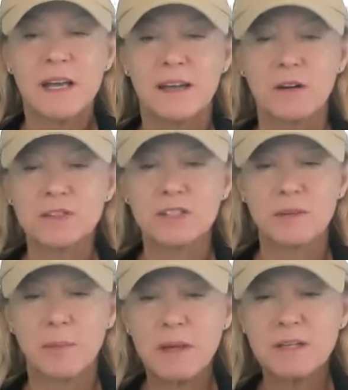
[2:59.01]
And also
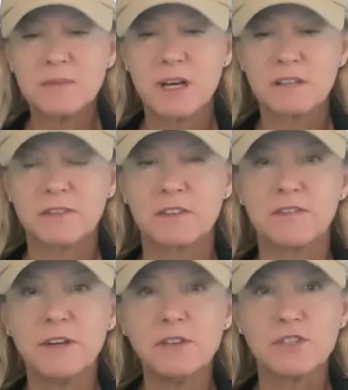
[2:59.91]
the momentum tunnel for the
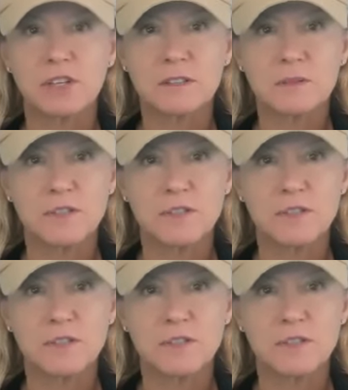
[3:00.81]
future,